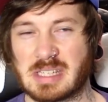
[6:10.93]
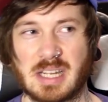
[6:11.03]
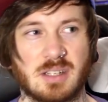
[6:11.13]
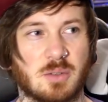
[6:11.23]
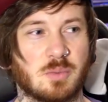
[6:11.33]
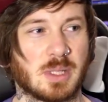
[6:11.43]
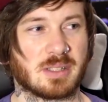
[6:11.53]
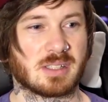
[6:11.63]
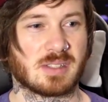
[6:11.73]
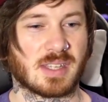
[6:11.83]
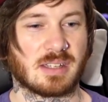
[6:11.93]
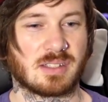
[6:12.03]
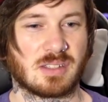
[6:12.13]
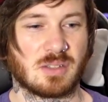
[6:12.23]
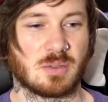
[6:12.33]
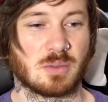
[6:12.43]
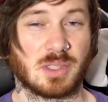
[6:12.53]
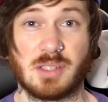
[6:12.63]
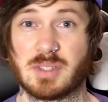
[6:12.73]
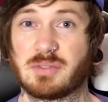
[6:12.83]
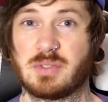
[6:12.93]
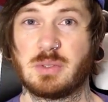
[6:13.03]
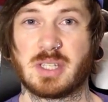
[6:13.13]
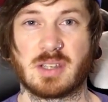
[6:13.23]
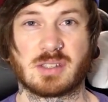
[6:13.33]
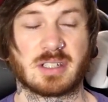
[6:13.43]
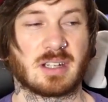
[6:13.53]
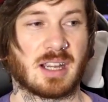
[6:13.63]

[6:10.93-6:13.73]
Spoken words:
I know what it's like to live in a food desert.